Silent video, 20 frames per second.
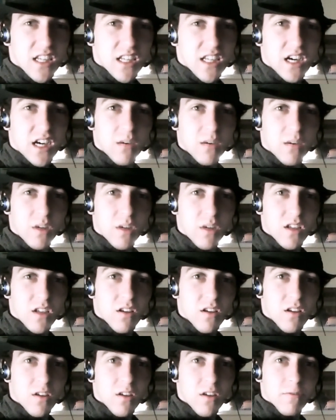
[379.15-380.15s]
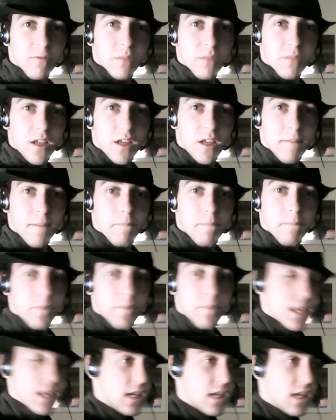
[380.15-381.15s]
the highway from that
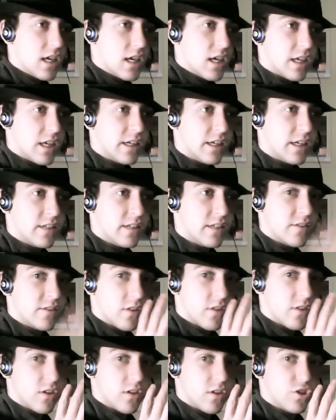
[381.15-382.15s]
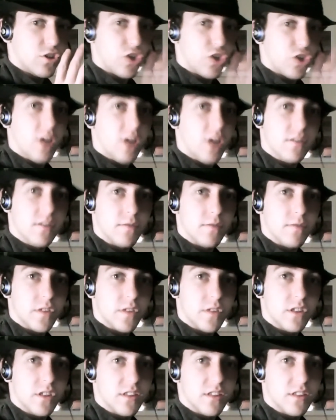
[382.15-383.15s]
is Johnsonville,
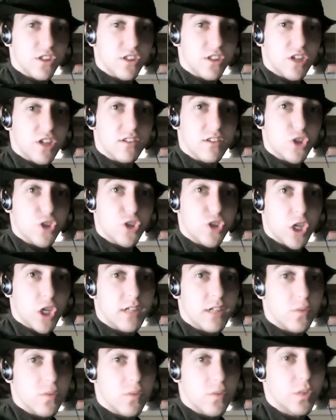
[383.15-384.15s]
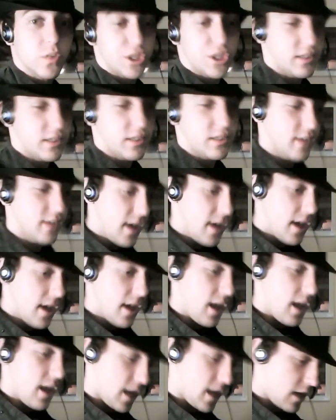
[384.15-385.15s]
is the Johnson Shut-ins, which is
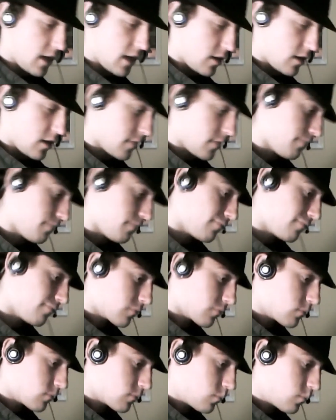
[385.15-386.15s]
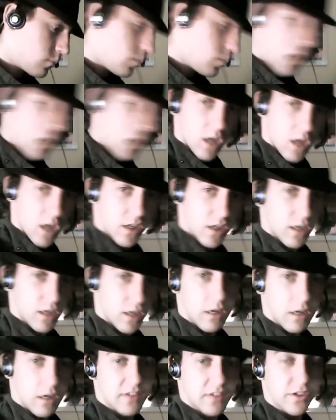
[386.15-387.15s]
a um, a,
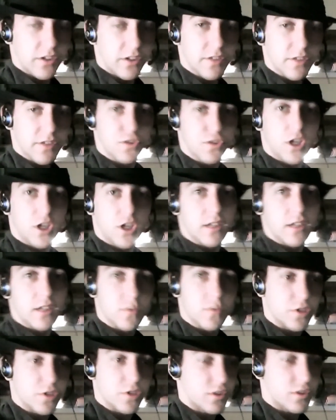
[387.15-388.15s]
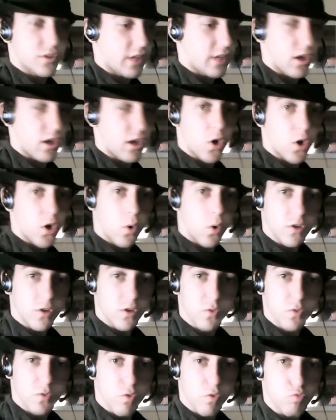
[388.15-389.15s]
a, series of shut-ins, which is like a gorge
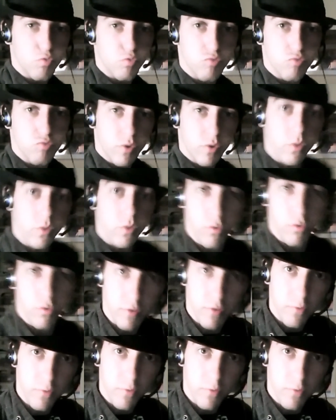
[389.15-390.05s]
with with a river